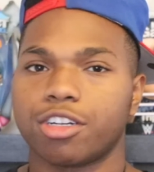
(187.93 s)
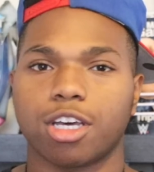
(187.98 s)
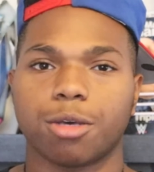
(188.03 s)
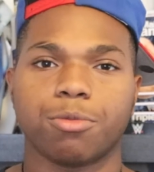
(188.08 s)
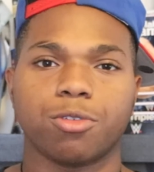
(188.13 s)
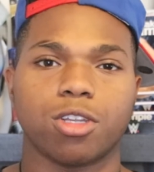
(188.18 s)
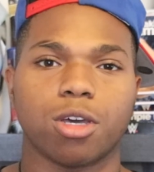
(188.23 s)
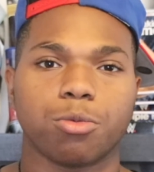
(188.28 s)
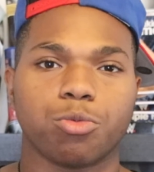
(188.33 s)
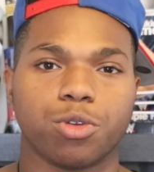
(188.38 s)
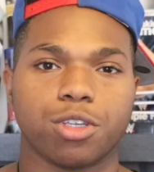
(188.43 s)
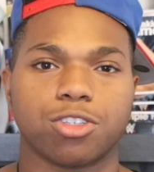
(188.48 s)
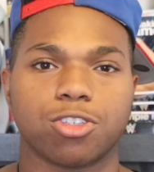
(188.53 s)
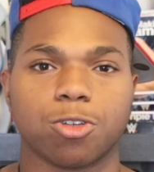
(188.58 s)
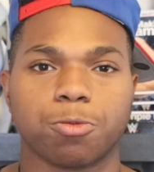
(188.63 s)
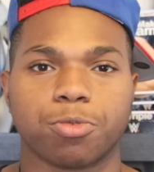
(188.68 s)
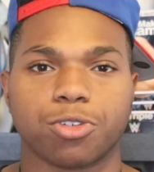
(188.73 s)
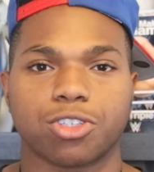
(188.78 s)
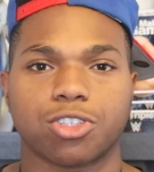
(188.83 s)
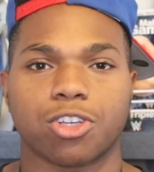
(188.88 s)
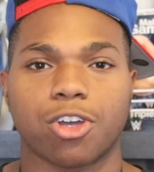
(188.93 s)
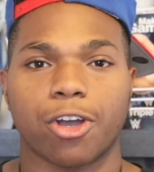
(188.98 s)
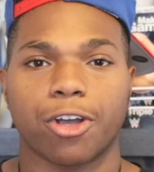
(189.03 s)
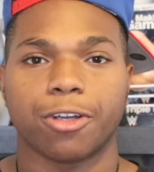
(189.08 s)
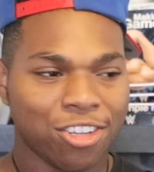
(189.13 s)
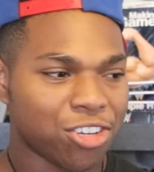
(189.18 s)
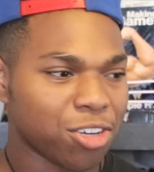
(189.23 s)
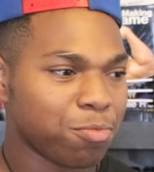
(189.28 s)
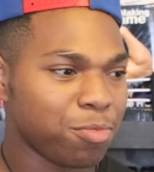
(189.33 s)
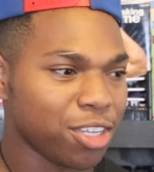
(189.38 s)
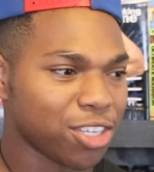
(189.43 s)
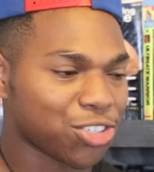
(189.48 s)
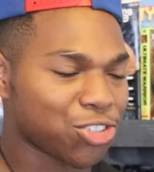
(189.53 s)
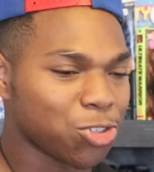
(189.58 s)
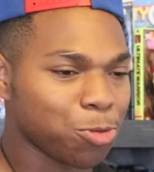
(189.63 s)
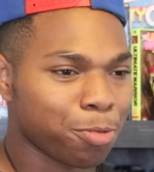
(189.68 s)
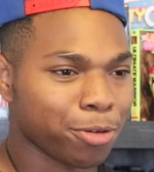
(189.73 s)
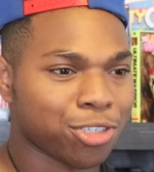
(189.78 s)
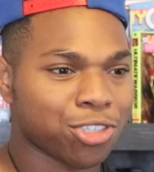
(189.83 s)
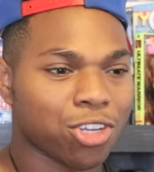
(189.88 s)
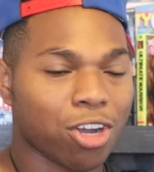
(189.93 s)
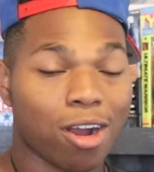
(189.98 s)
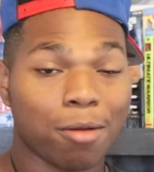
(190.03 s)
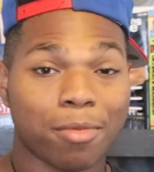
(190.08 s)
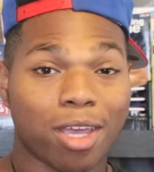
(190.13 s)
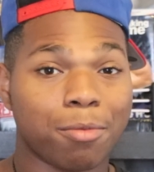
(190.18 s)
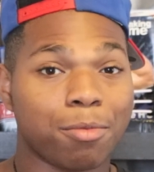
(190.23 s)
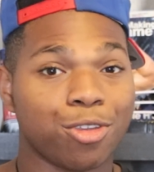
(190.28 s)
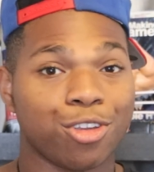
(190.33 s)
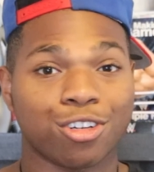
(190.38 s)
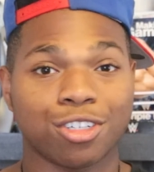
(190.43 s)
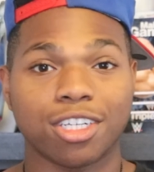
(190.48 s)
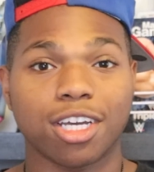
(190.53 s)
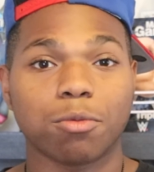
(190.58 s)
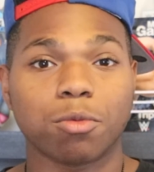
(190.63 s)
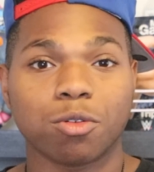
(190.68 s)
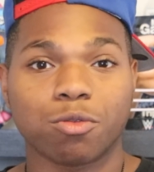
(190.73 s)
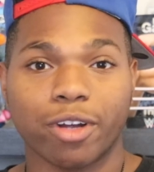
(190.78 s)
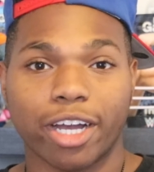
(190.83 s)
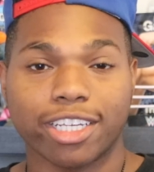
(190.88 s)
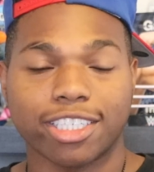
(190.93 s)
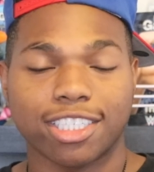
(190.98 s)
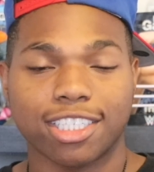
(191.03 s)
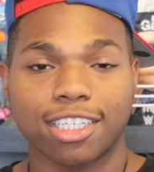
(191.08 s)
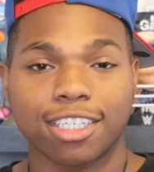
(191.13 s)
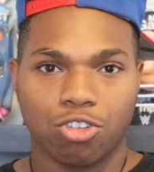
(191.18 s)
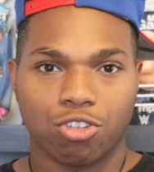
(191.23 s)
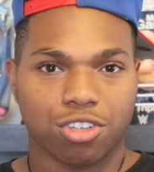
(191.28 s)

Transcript: WWE superstar. You can be a superstar, maybe you're done with wrestling.